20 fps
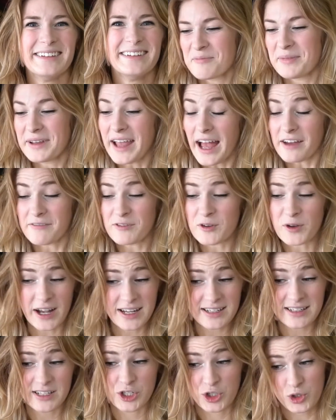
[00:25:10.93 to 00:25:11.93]
But yeah, if you
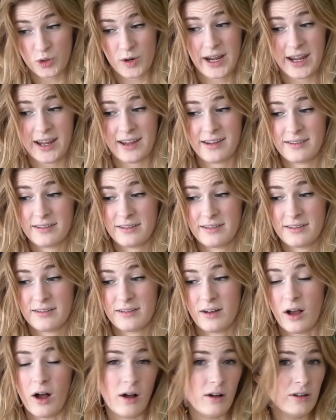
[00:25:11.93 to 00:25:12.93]
guys enjoy
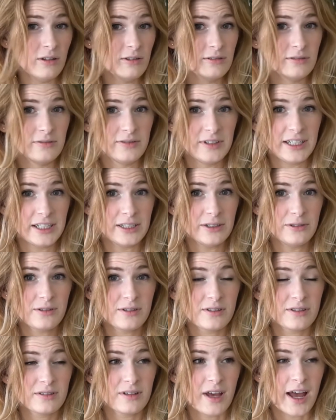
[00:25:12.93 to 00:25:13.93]
haul
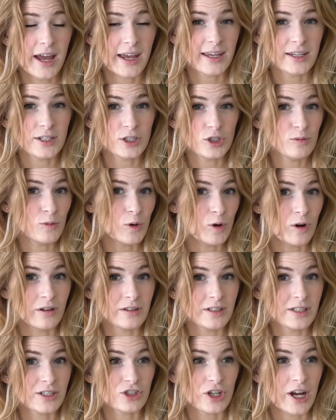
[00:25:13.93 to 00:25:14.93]
videos, I can do more
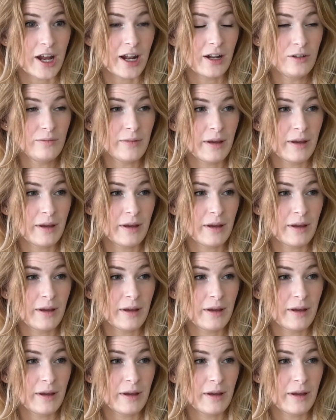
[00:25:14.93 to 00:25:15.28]
on this channel.